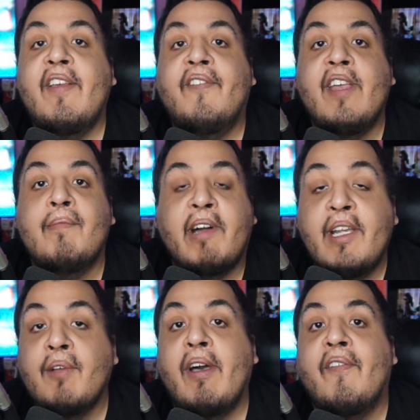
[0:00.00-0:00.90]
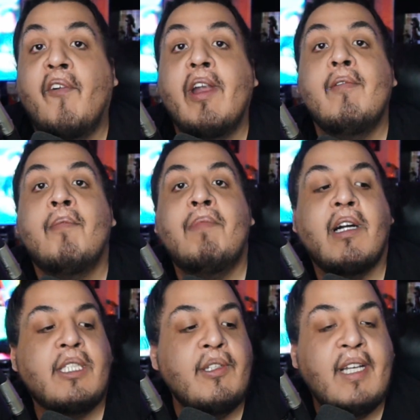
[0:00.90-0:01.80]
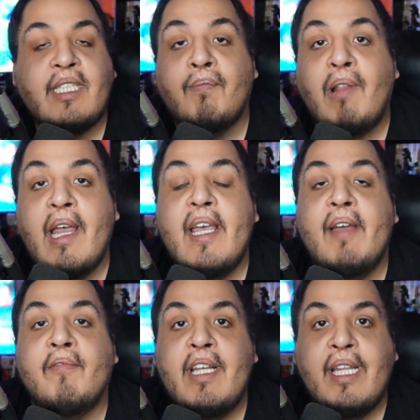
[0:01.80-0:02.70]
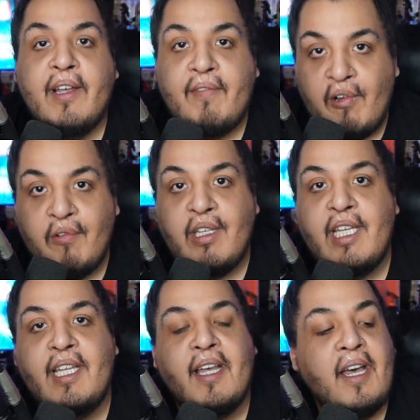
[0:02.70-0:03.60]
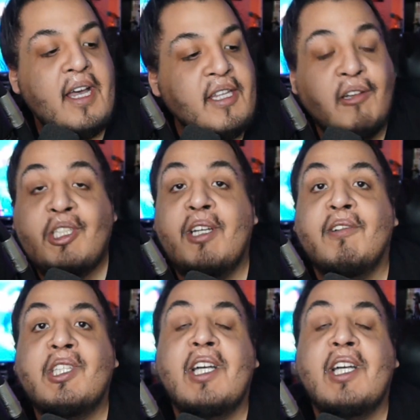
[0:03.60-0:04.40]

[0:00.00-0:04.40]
fee, but either way, $41 and you get to play and relive Gungi. Yoshihiro